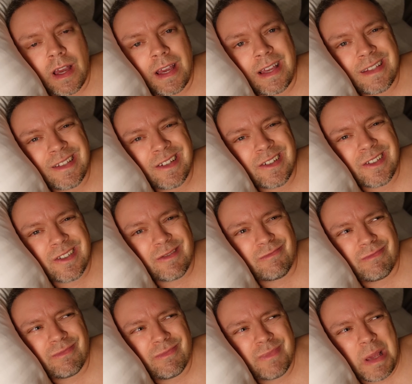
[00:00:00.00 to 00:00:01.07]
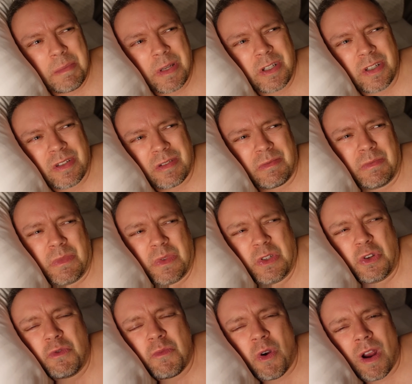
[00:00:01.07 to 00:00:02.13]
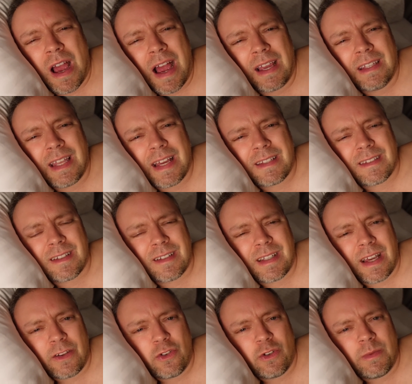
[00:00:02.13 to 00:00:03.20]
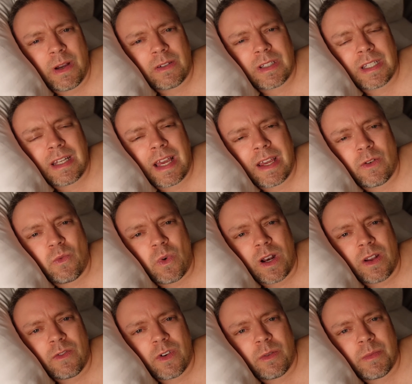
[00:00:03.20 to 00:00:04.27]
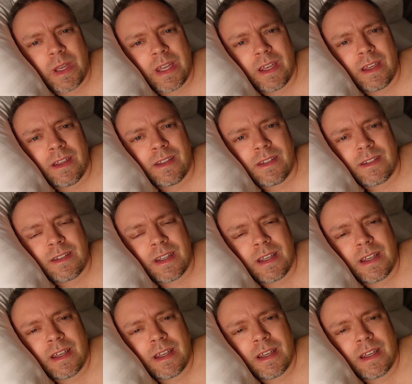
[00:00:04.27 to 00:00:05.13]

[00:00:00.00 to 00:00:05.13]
I guess there's maybe just two more highlights to tell you about tonight. One of them is